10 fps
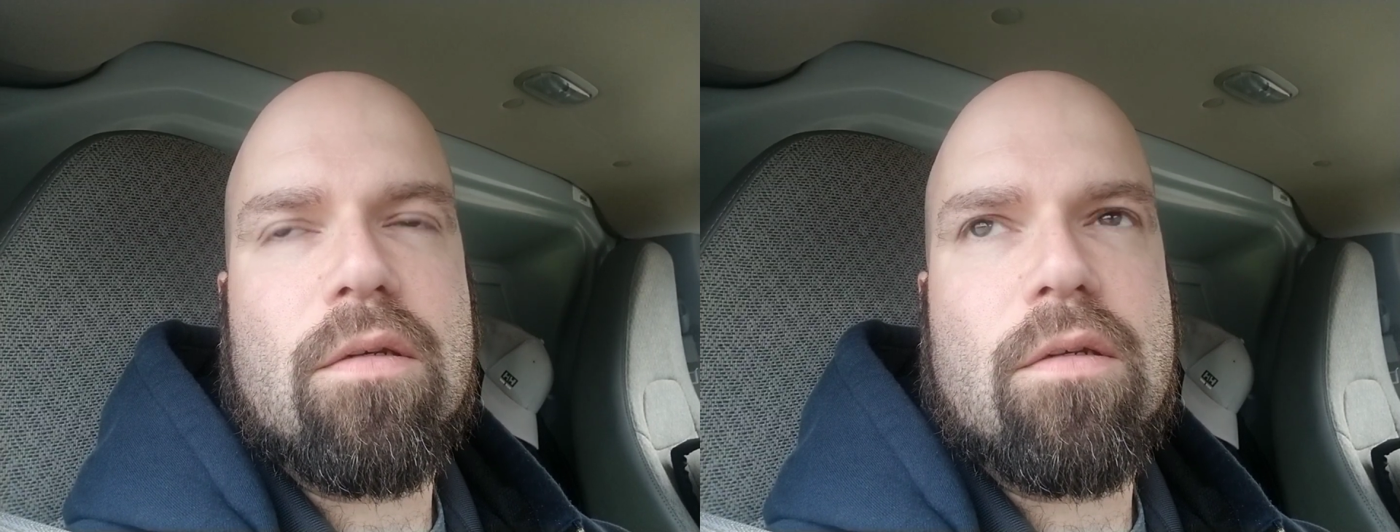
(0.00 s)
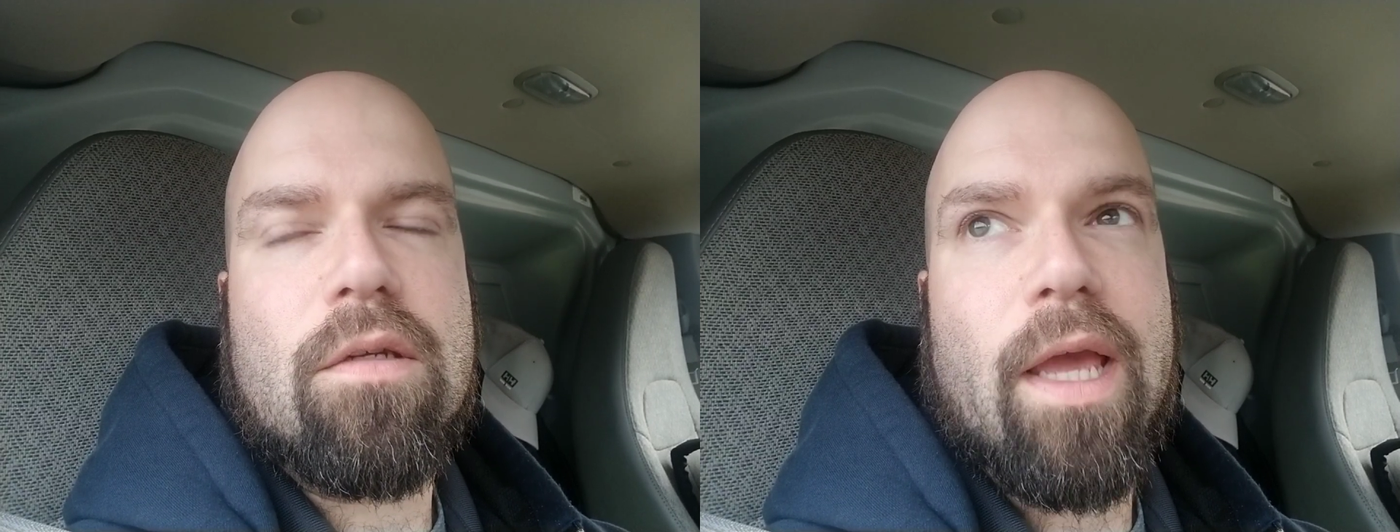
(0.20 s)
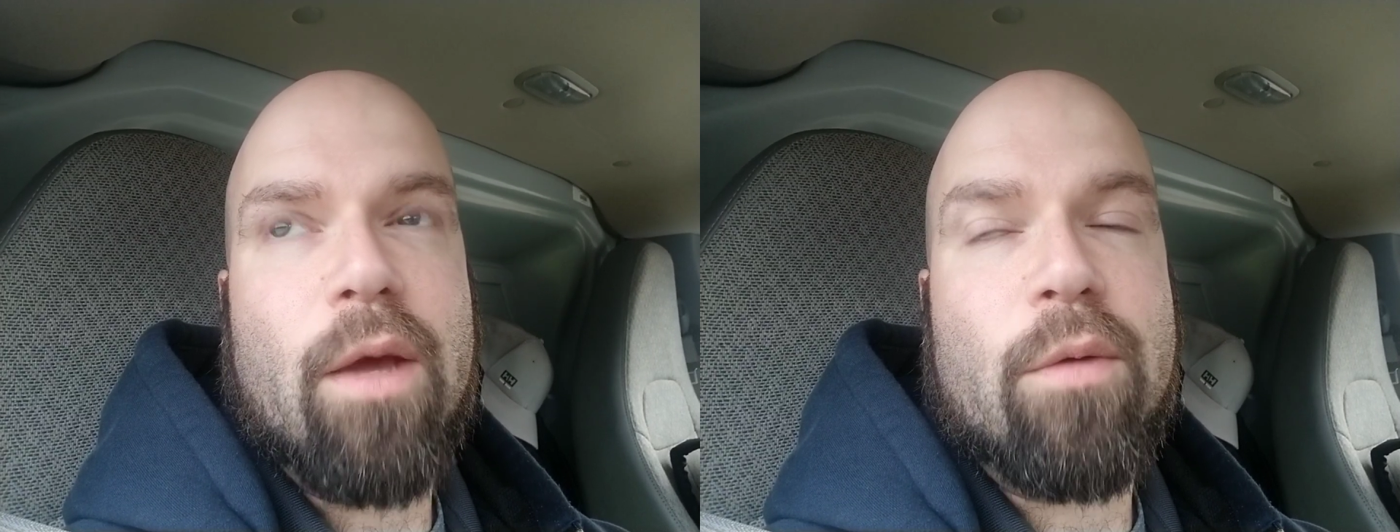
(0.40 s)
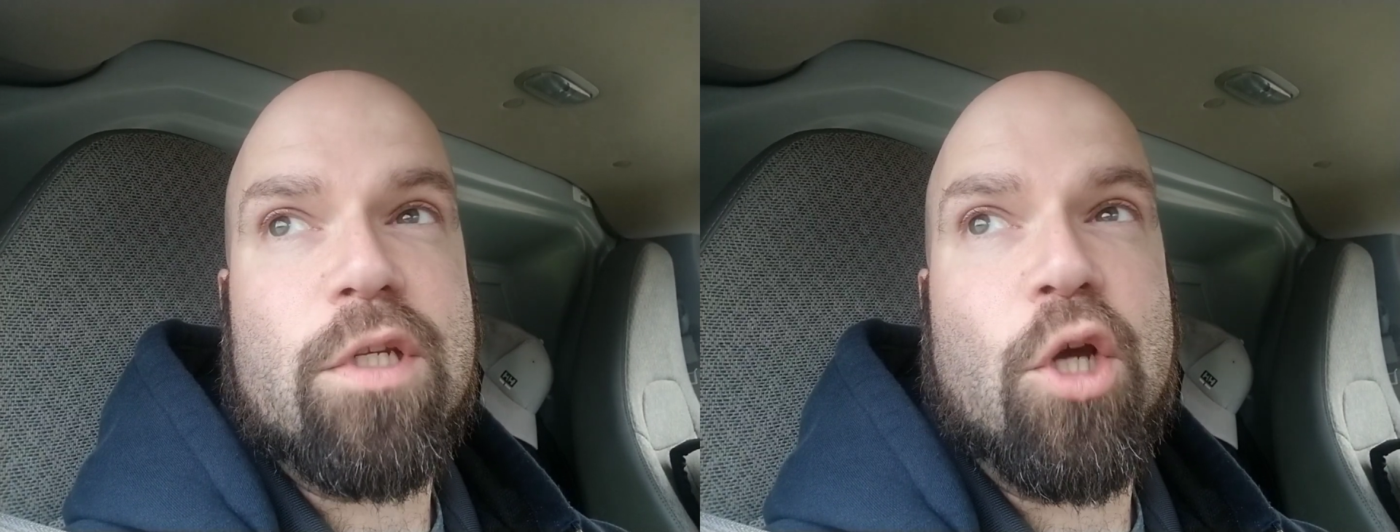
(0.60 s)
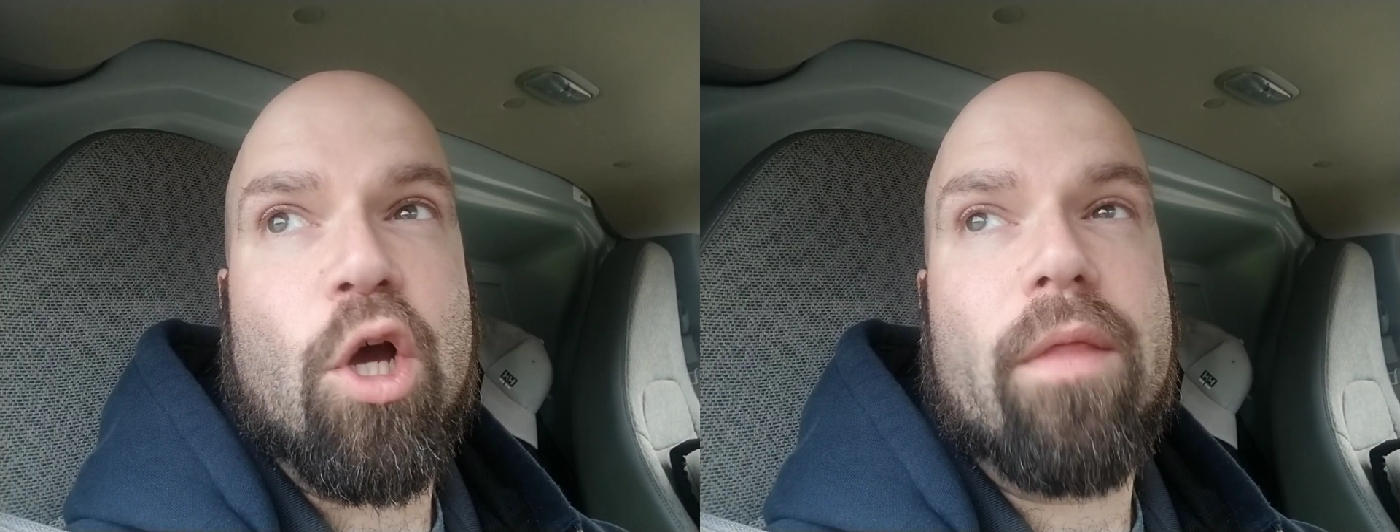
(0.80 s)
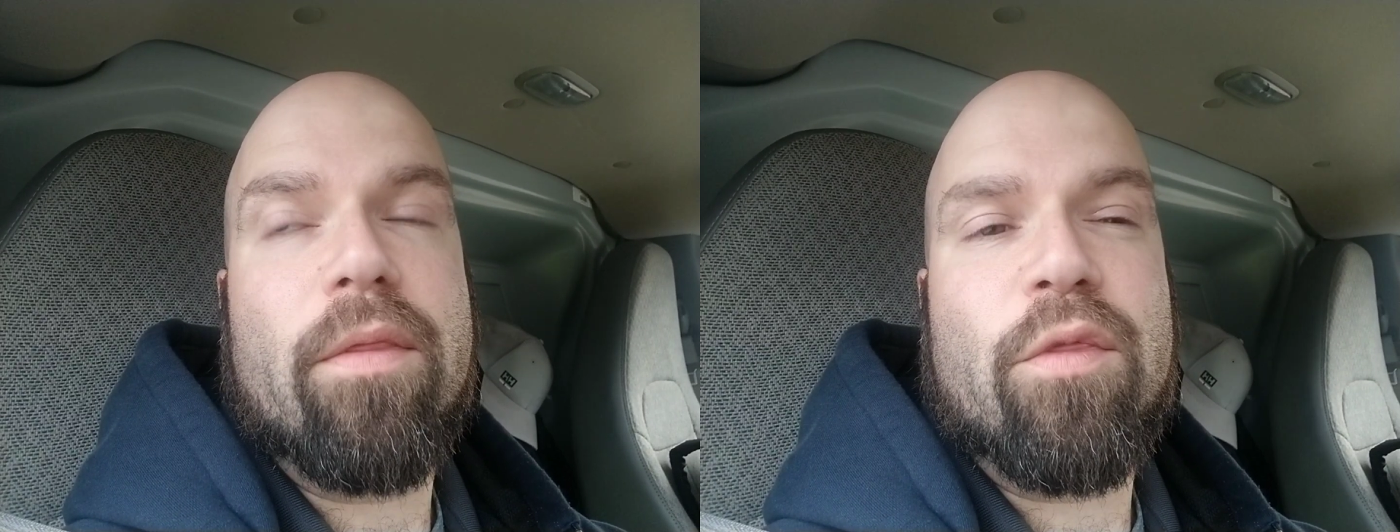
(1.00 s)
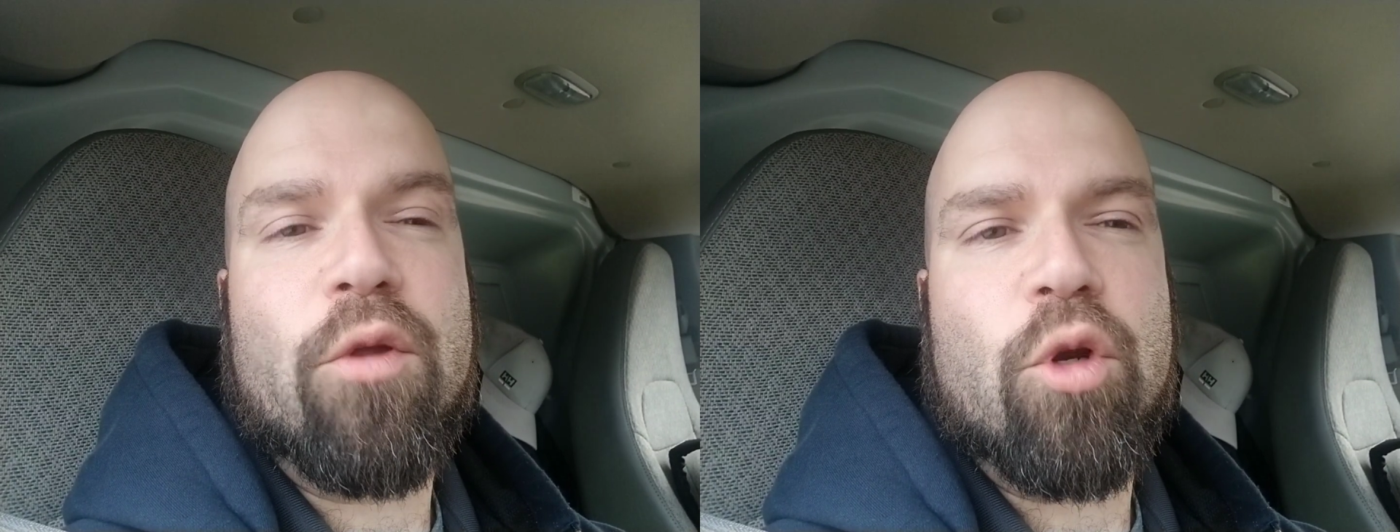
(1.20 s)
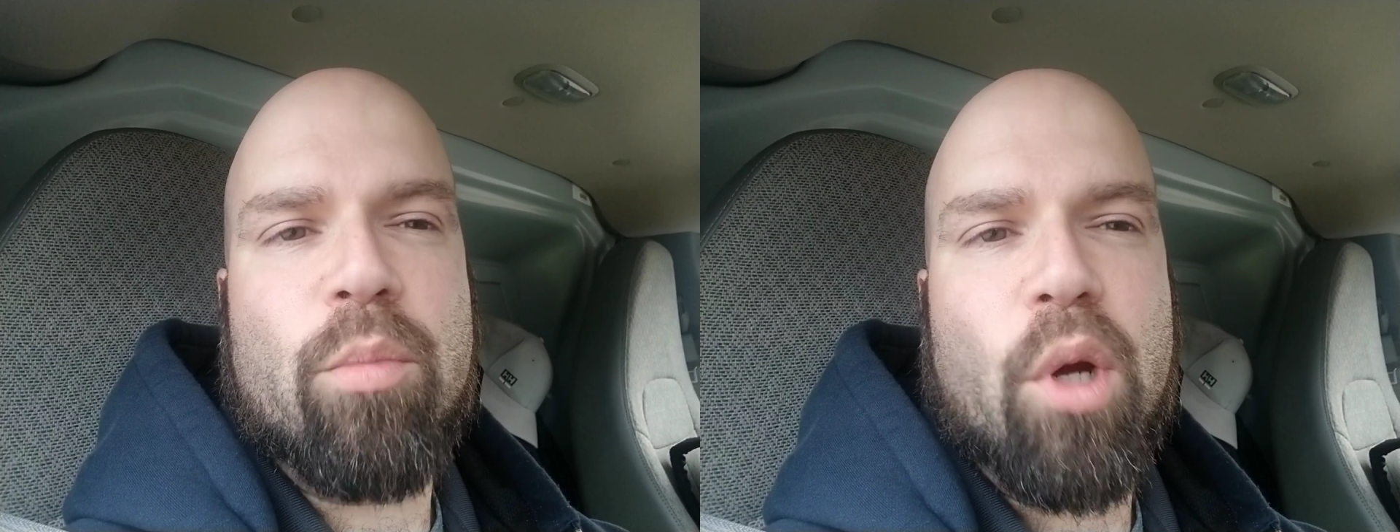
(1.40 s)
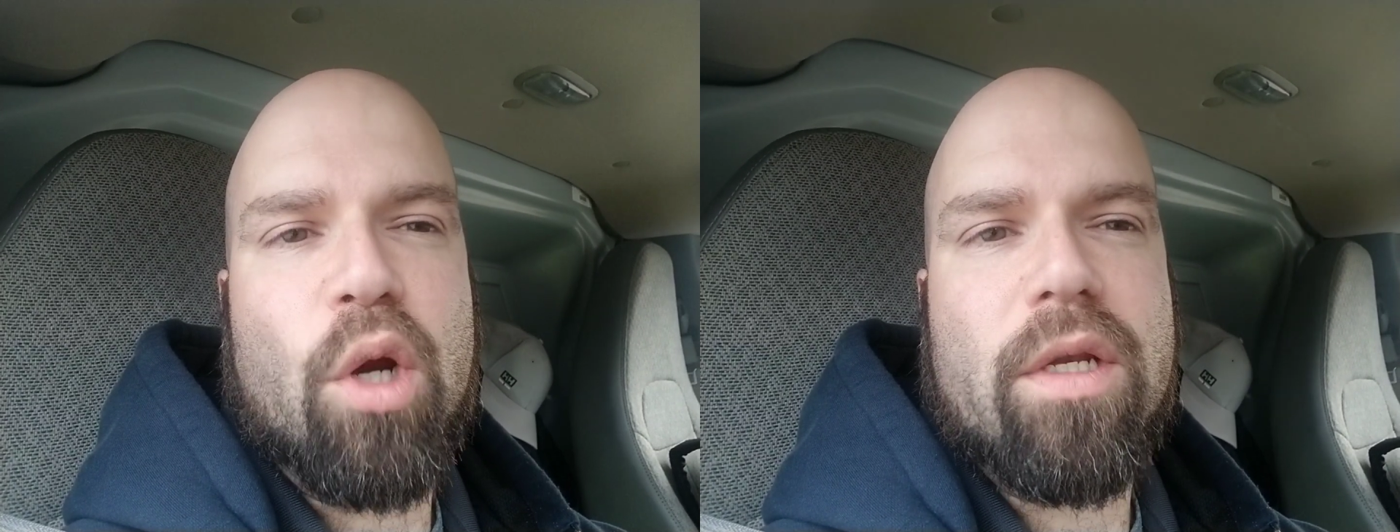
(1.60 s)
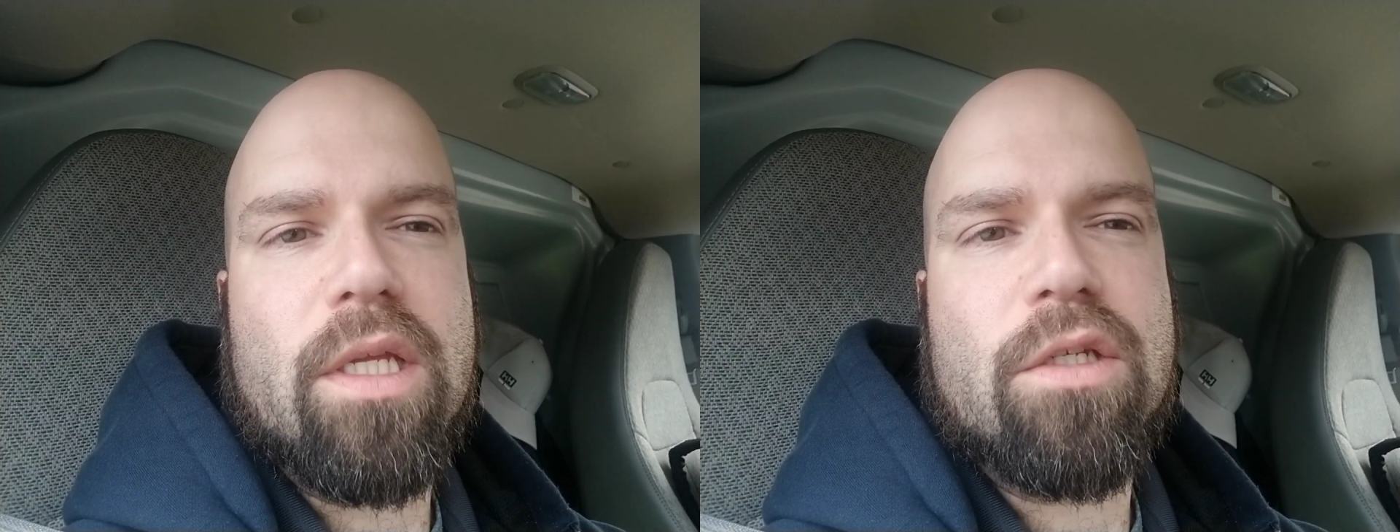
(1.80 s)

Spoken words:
counting on the third party